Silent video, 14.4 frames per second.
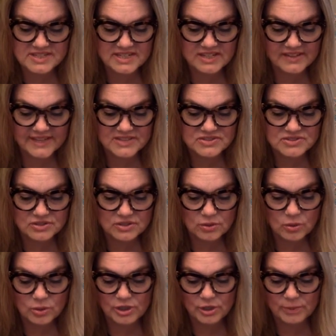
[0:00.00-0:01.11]
And he'll answer,
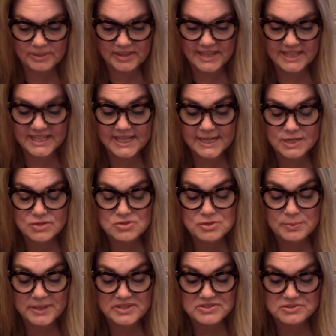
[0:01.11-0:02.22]
or he'll be like, can I use your
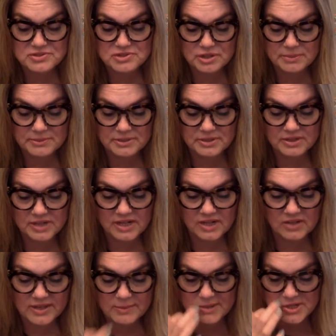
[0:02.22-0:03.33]
pencil sharpener? And I'll
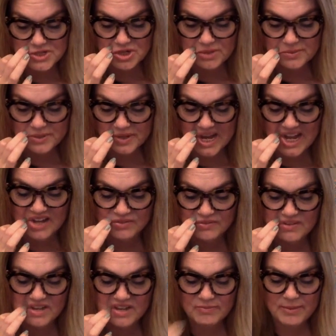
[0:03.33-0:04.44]
get my sharpener out
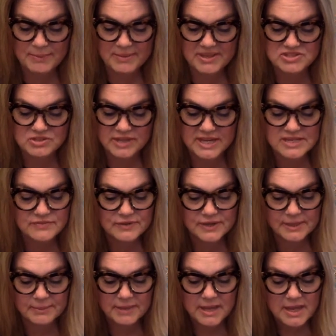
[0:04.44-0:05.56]
of my pencil case for
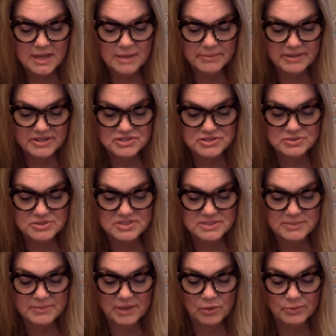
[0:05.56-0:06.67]
him. But as soon as the
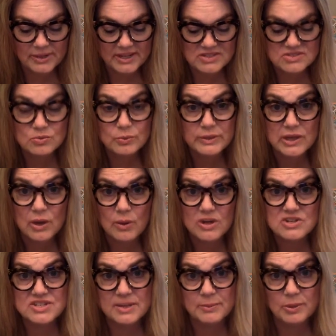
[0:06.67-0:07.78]
bell rings, we go our
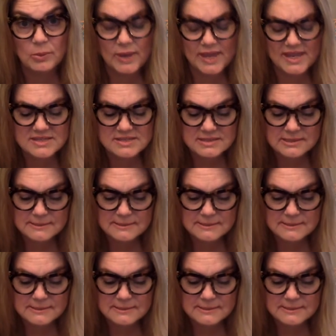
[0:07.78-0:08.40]
separate ways.